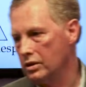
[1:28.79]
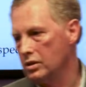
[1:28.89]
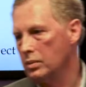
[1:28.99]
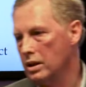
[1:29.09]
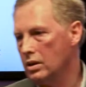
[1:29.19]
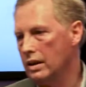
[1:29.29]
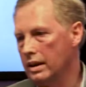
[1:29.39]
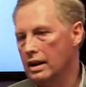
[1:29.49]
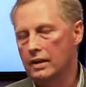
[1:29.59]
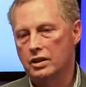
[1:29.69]
Could we go ahead
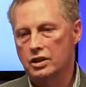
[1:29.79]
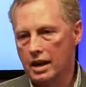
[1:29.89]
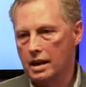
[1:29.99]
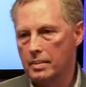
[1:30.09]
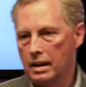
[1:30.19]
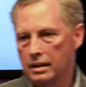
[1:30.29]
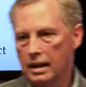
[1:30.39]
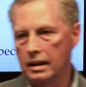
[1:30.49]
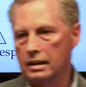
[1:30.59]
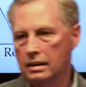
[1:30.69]
and have a chat about that?